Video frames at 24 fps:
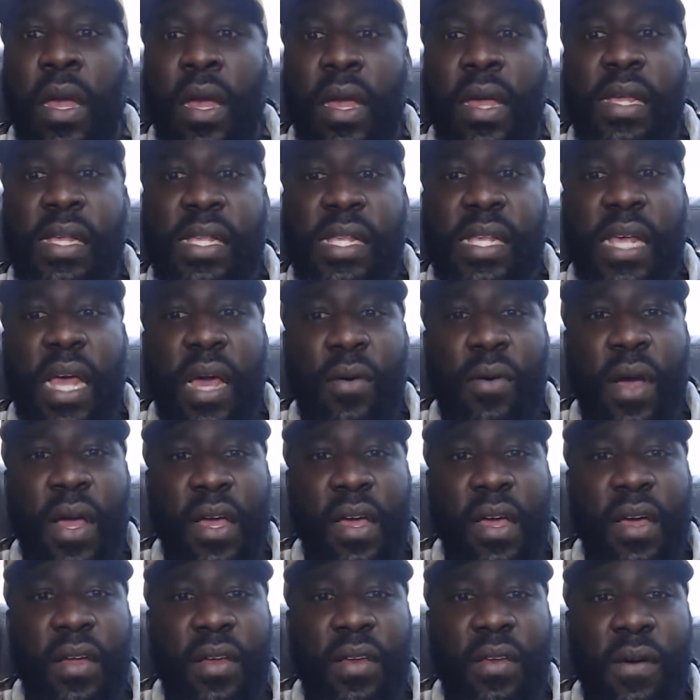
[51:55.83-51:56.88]
He said what
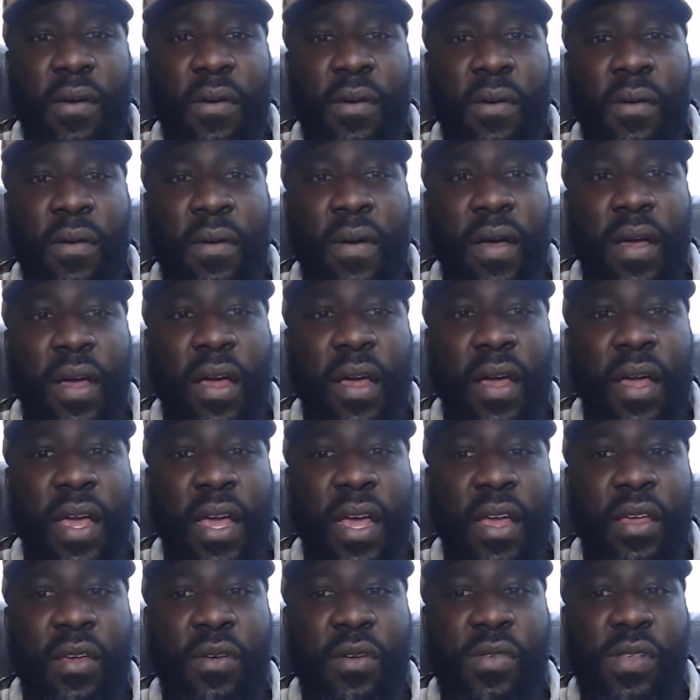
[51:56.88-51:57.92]
he'll do,
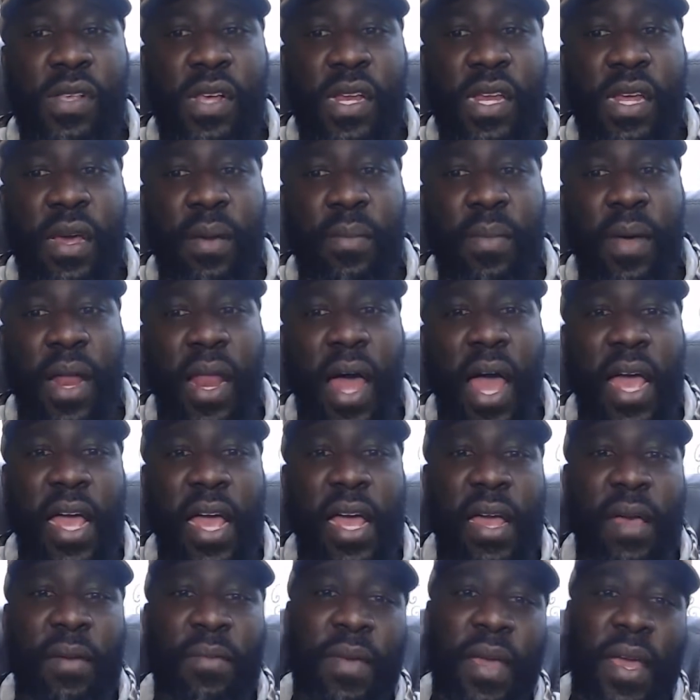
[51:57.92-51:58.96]
he'll use a dimmer light
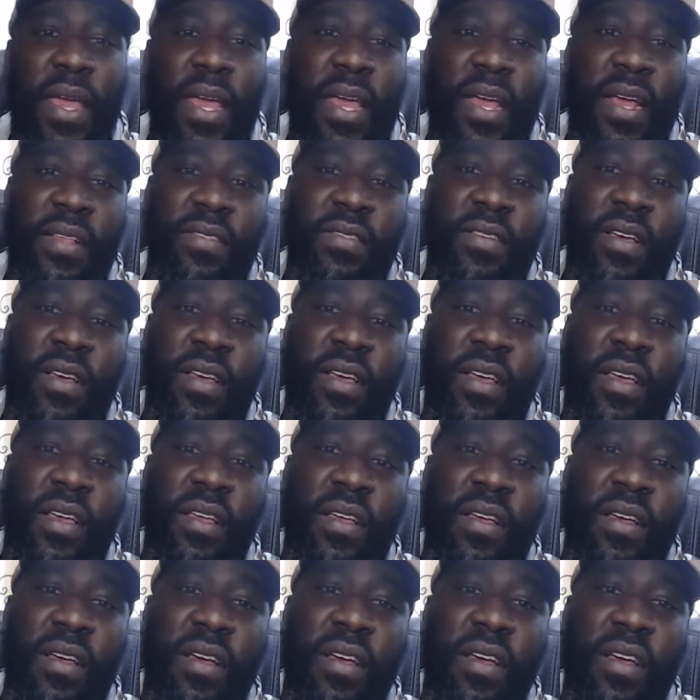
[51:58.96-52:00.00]
and begin to,
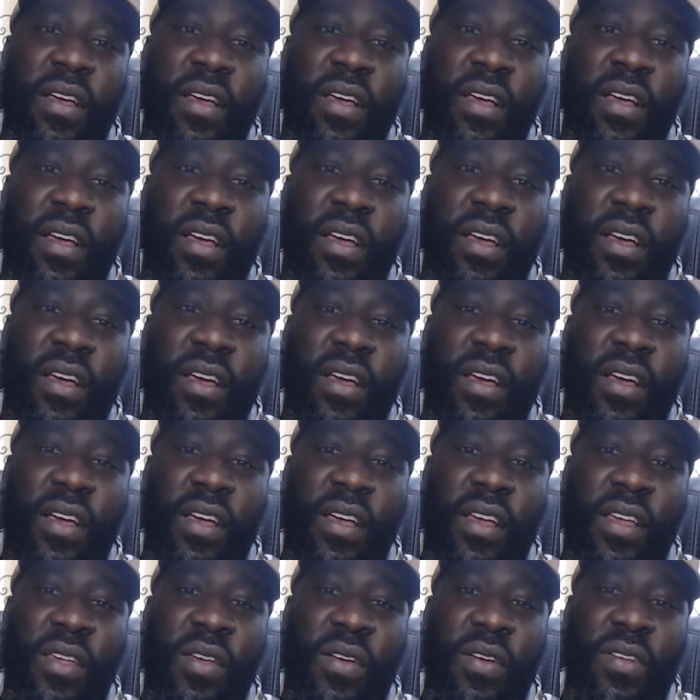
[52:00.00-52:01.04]

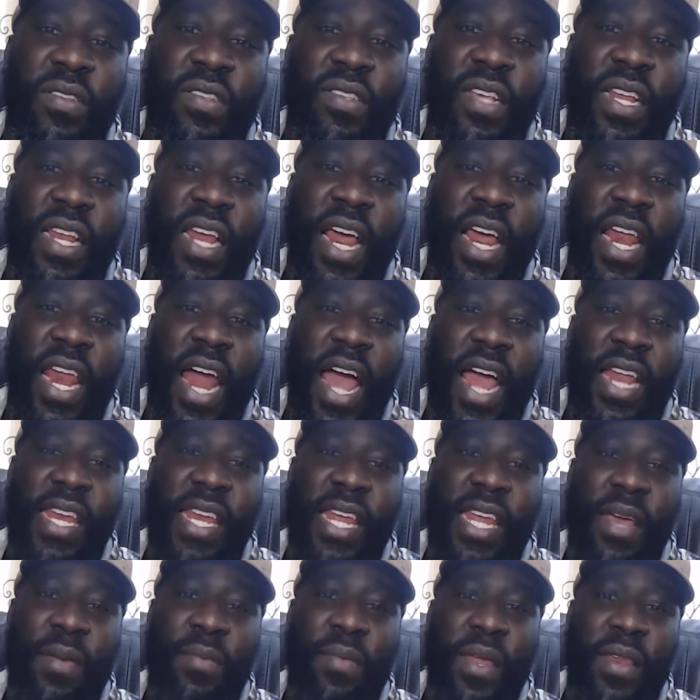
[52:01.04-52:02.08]
you'll see they light
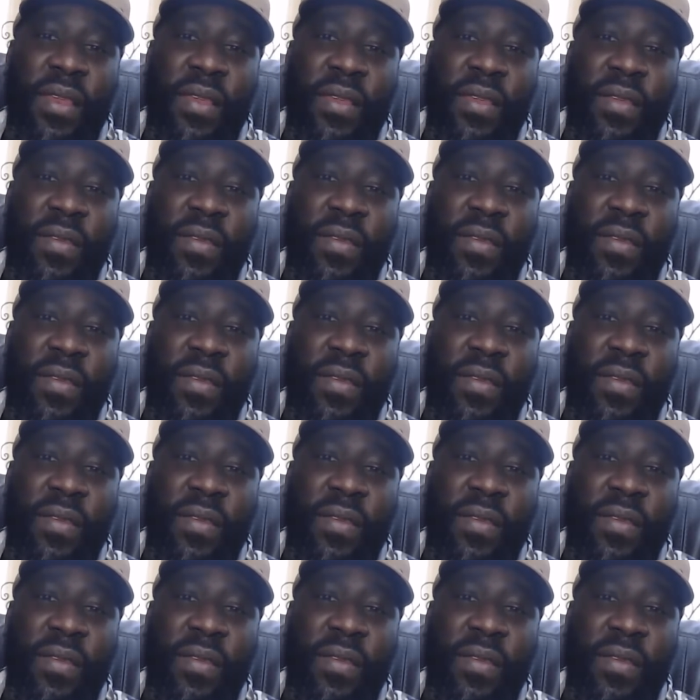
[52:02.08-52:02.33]
dimming.